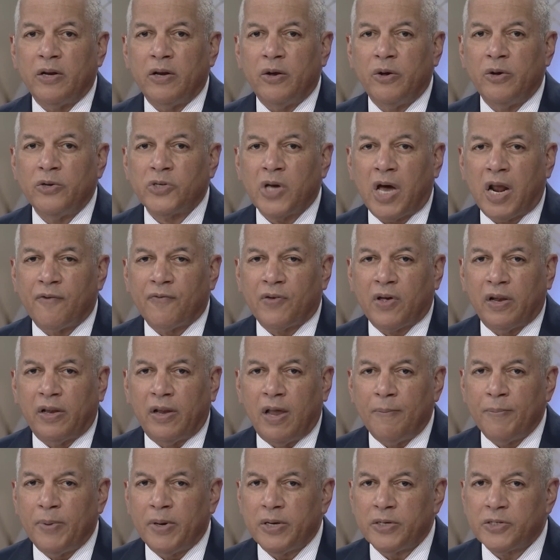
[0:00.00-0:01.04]
news out of
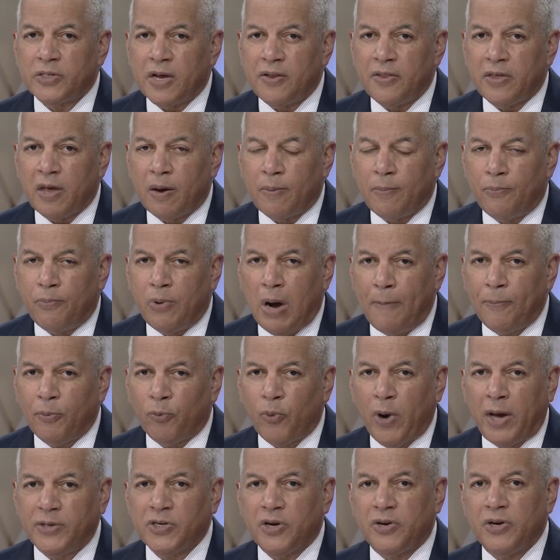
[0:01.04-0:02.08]
Columbus and the abrupt
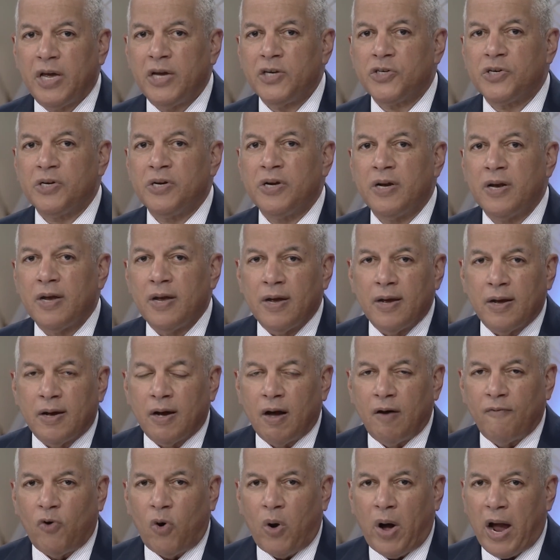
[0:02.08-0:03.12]
resignation
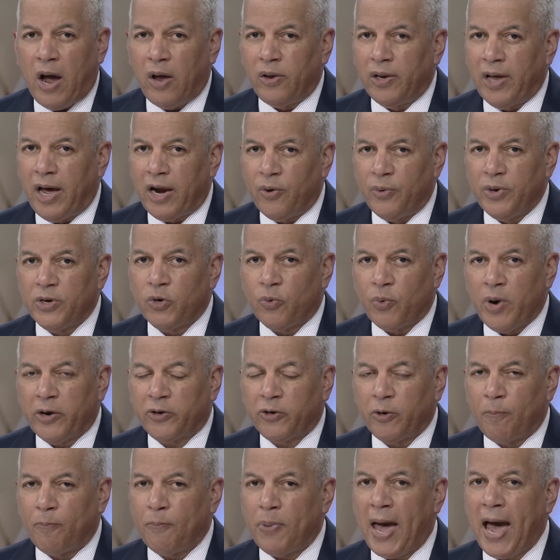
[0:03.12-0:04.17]
of Ohio Lottery
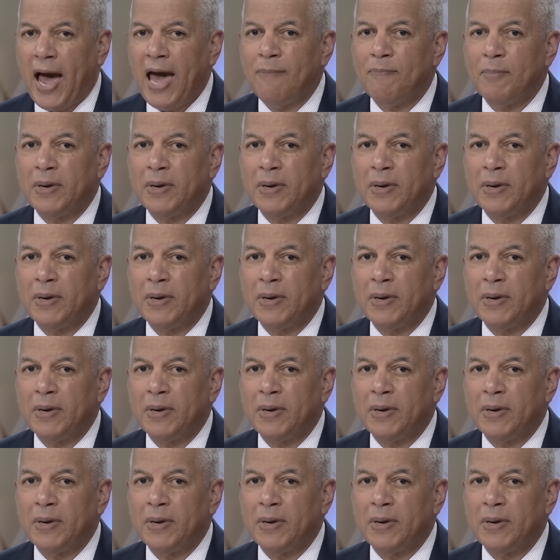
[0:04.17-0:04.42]
Director Pat